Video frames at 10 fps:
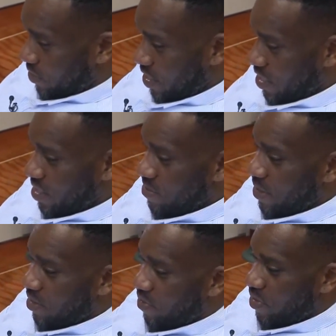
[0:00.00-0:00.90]

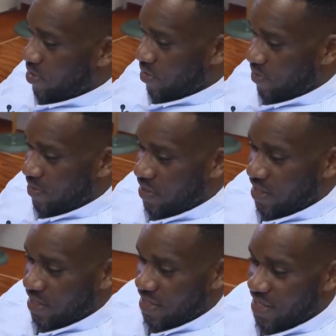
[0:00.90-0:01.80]
exhibit few of
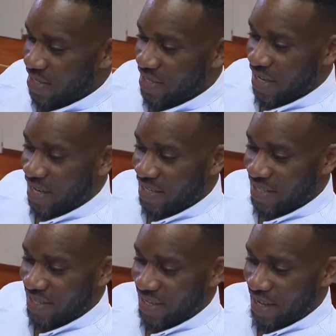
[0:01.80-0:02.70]
the skills that are
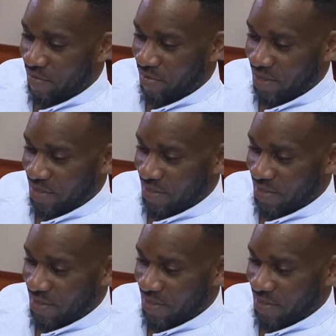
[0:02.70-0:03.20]
still left.